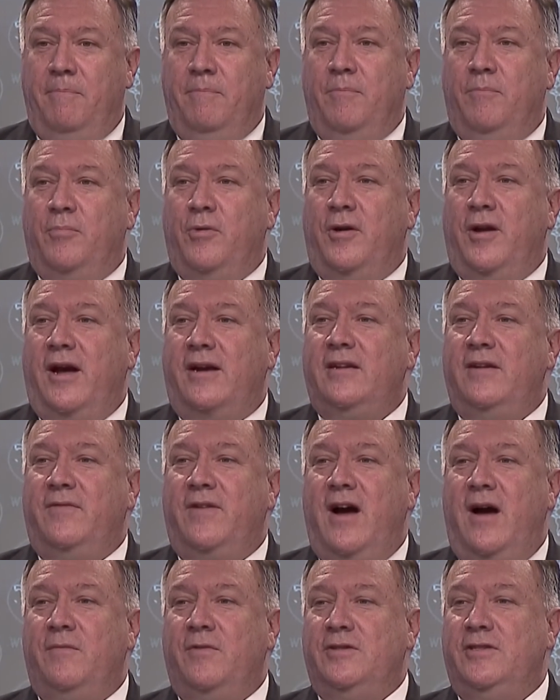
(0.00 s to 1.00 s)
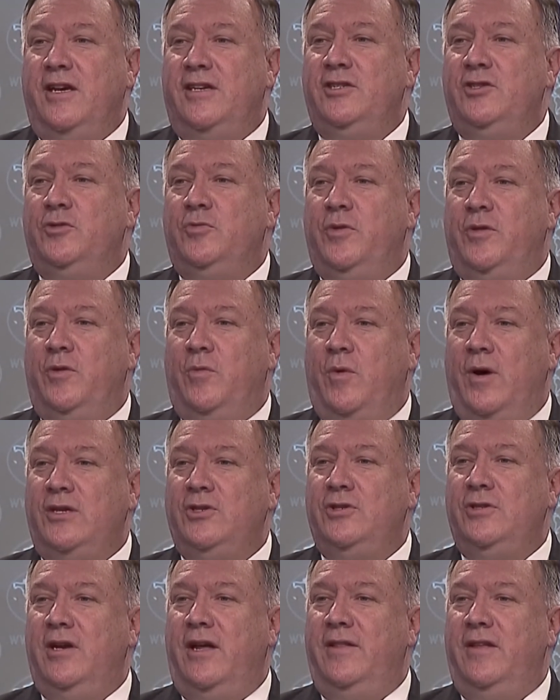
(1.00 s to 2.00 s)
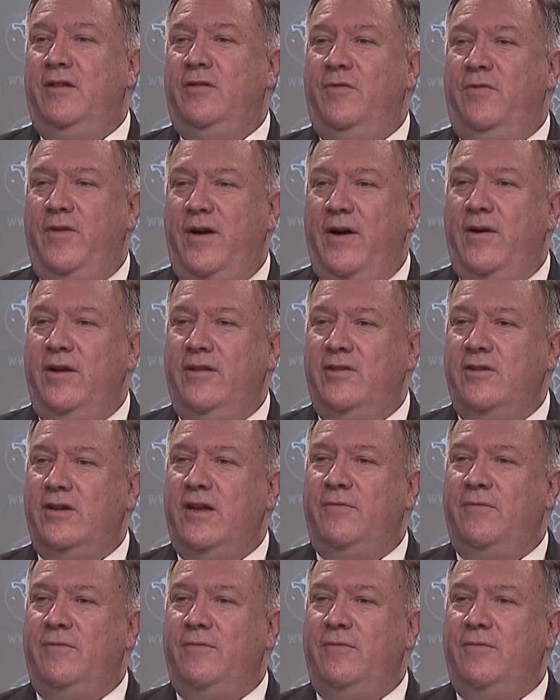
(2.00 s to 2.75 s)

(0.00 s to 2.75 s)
productive conversations with the Russian on this very thing.